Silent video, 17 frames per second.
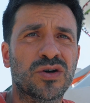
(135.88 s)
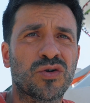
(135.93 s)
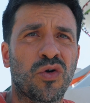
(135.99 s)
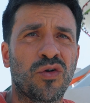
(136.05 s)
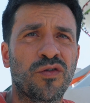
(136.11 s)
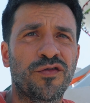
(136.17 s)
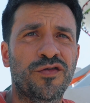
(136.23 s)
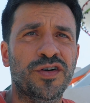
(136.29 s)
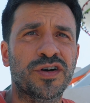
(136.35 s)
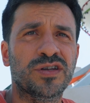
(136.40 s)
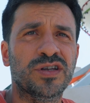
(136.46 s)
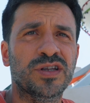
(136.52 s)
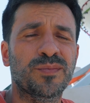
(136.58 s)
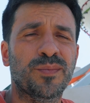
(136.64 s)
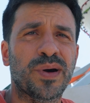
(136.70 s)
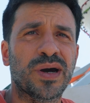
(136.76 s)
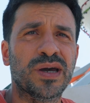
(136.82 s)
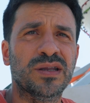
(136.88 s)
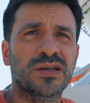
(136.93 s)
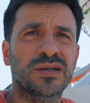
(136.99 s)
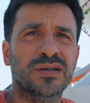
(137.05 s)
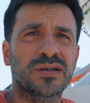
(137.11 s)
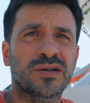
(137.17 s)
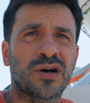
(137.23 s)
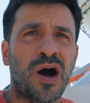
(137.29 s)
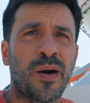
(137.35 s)
converted by
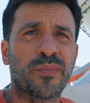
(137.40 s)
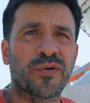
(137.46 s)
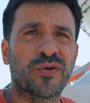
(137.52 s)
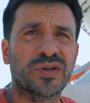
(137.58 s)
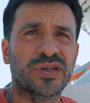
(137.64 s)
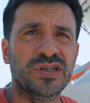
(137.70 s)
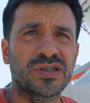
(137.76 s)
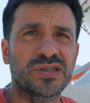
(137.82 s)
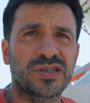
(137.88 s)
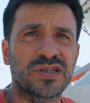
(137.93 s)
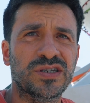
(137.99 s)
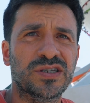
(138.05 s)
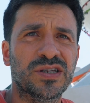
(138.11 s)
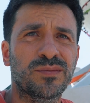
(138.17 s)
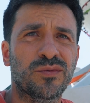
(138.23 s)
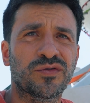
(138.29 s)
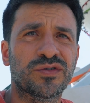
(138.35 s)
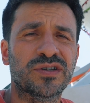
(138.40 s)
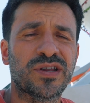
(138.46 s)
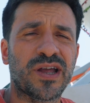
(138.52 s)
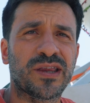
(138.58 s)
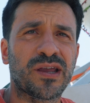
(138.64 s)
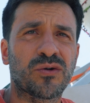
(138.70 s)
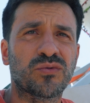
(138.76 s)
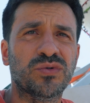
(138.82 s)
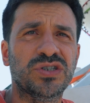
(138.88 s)
the operating system of the
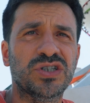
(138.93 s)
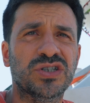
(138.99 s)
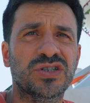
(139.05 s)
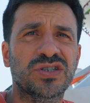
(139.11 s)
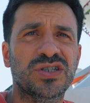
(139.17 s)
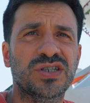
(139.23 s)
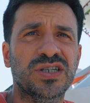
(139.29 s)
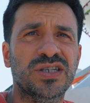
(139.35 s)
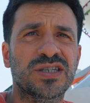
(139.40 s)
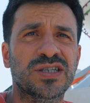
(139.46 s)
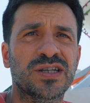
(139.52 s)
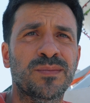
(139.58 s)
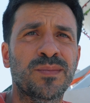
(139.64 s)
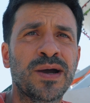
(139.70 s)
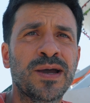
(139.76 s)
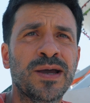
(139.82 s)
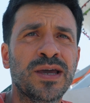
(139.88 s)
data acquisition system